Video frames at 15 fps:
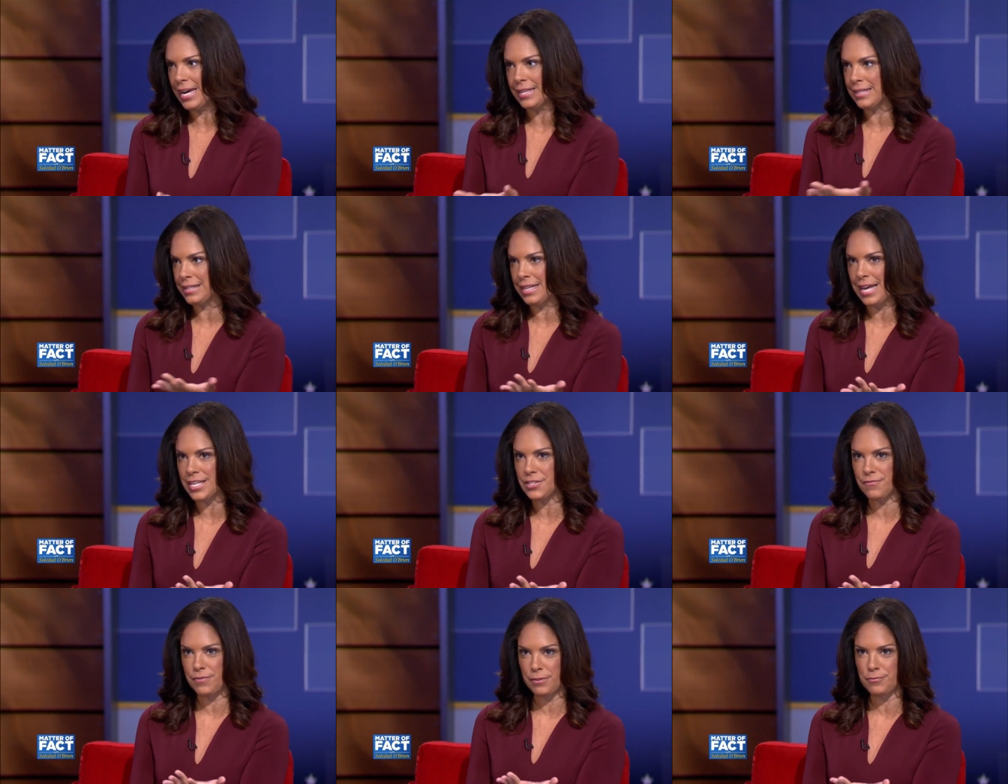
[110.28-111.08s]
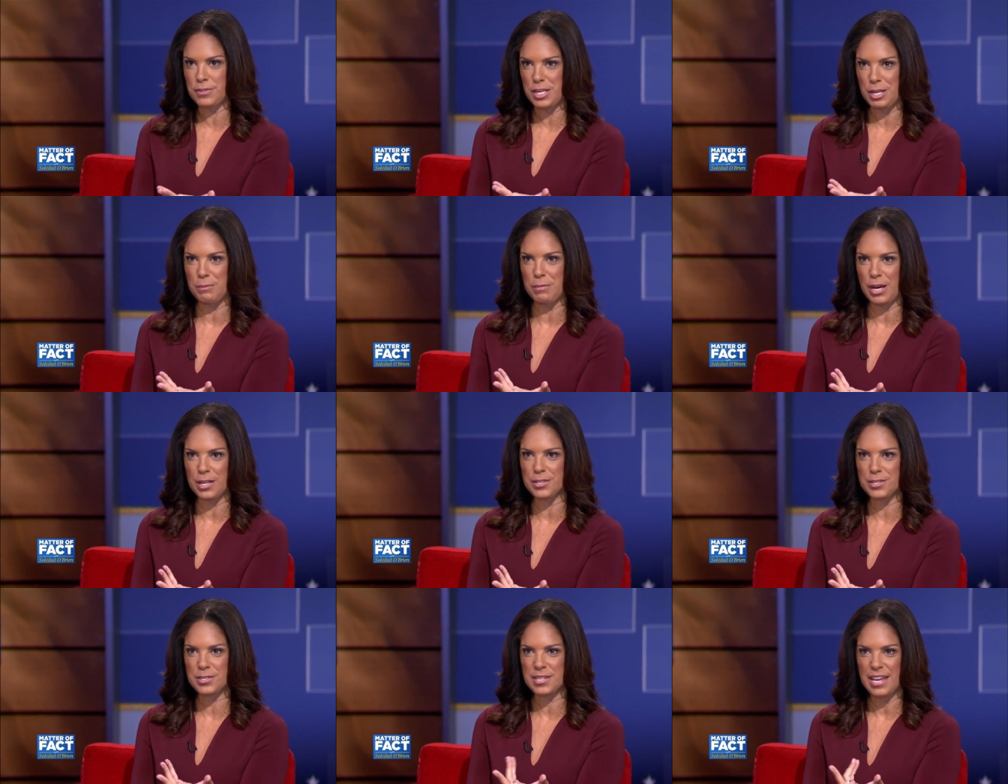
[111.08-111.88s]
in the last 15
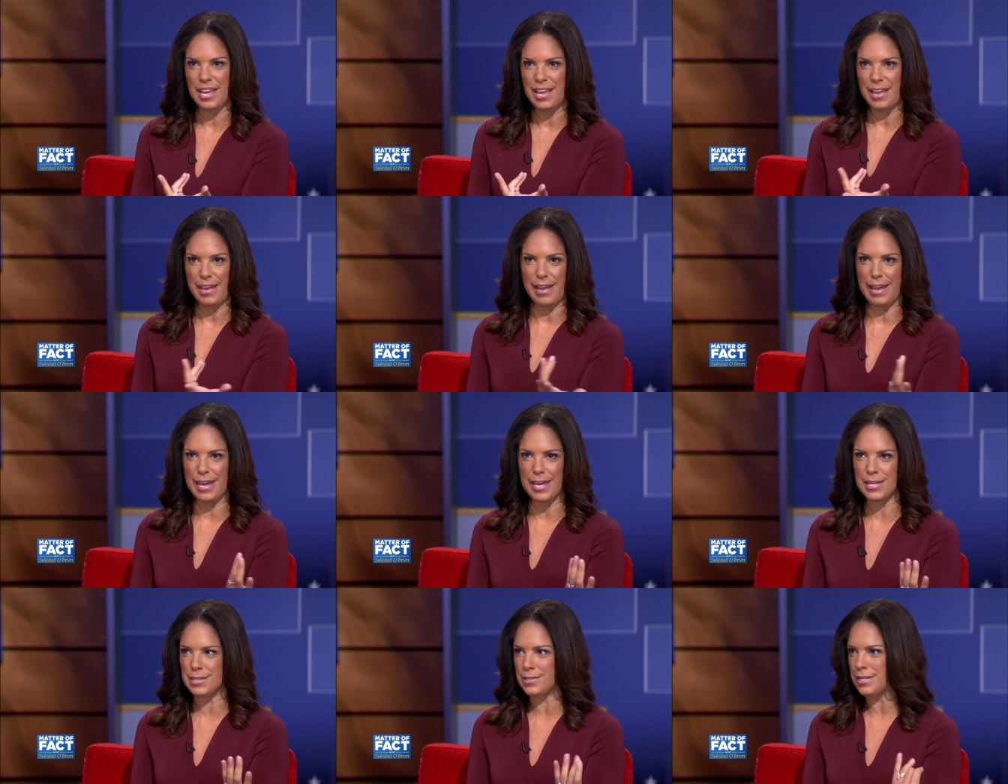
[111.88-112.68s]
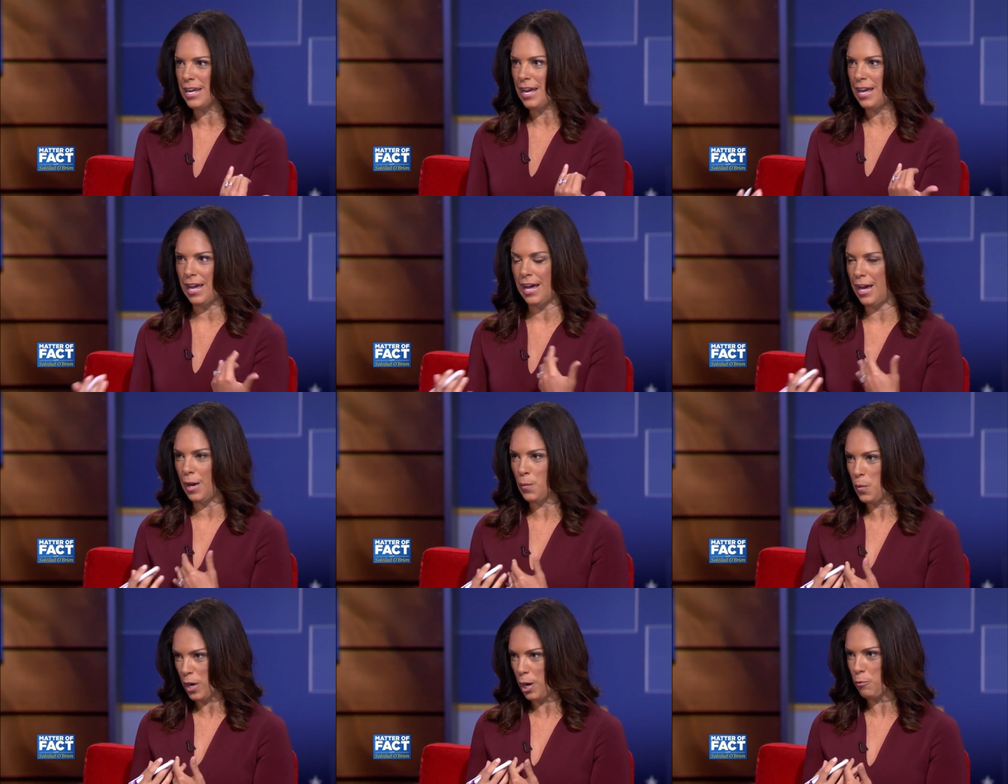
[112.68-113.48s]
months. And uh,
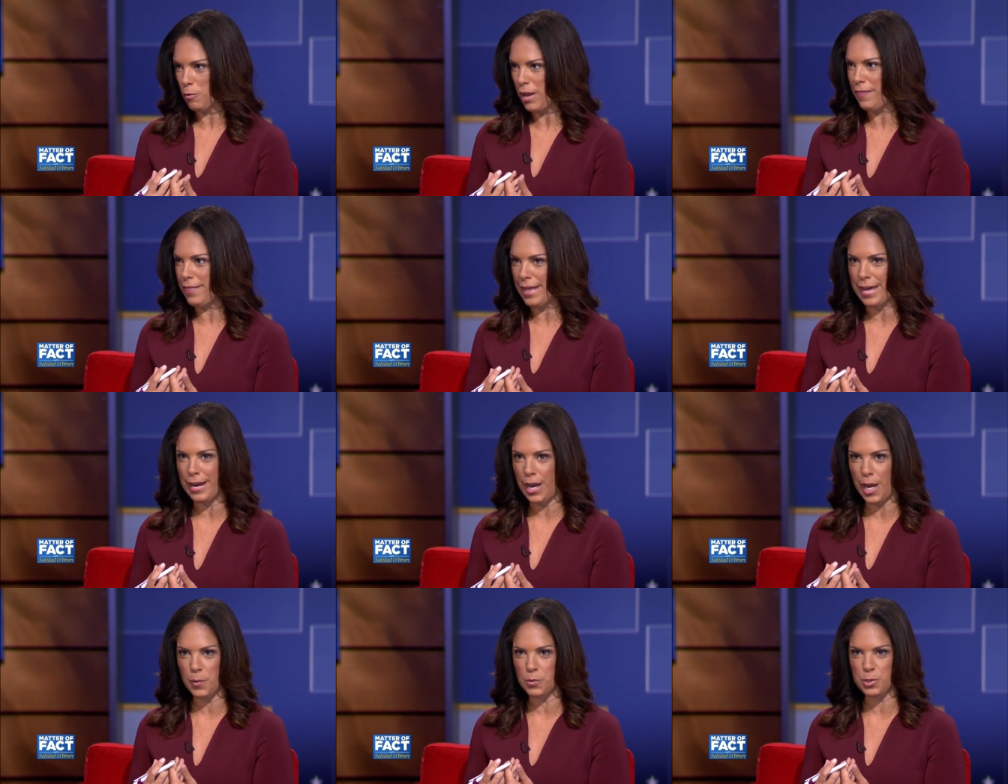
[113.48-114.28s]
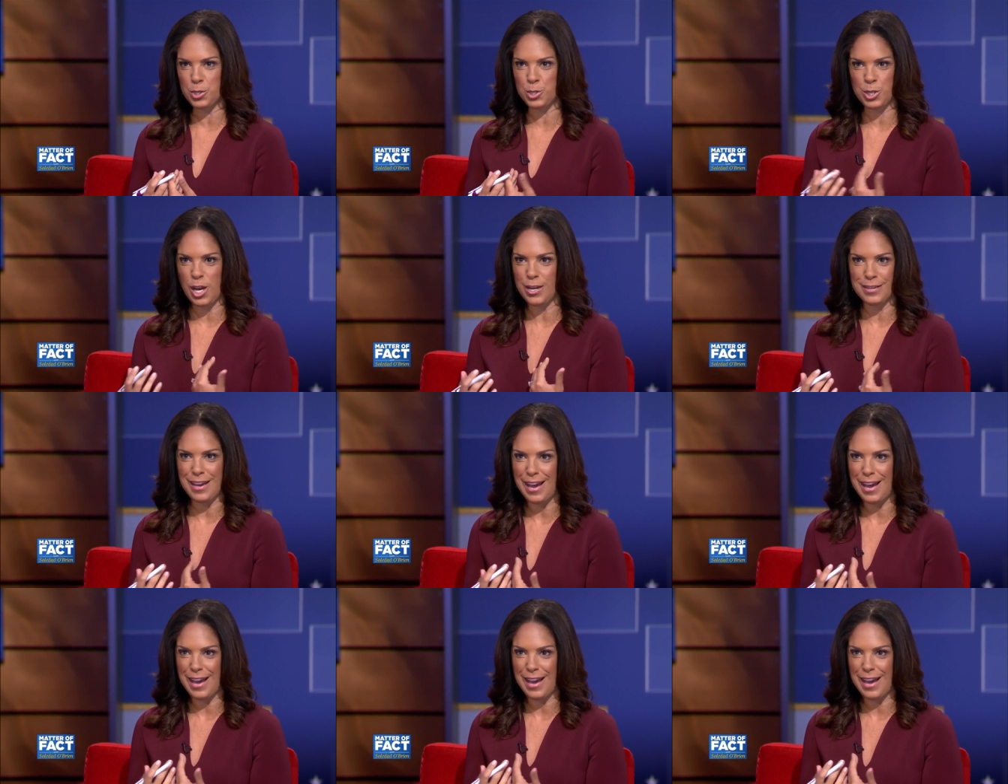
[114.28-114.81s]
when I read that, I was stunned.